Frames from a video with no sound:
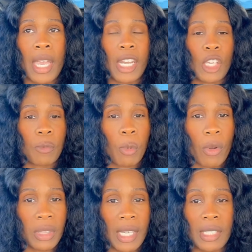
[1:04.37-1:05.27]
and they're
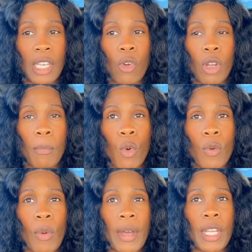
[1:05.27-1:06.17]
exploring things. They're going to
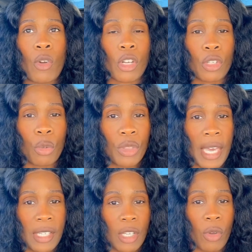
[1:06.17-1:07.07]
move around. They're going to do
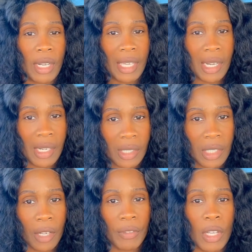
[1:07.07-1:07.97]
things. They're going to get into
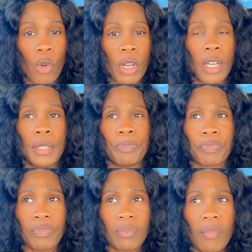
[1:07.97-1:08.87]
stuff. They're going to
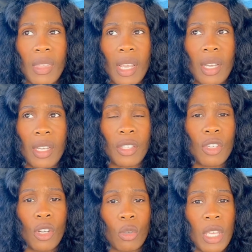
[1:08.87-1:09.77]

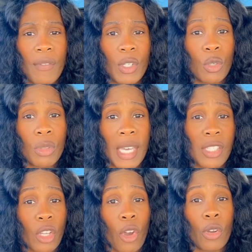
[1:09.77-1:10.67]
even do
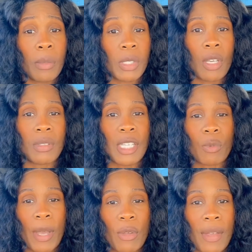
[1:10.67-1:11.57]
things to hurt themselves.
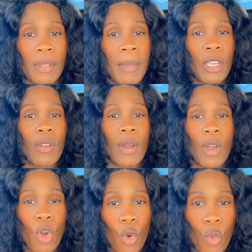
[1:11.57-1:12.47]
That's why you have to make your
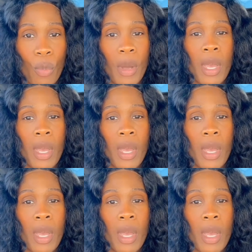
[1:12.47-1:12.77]
home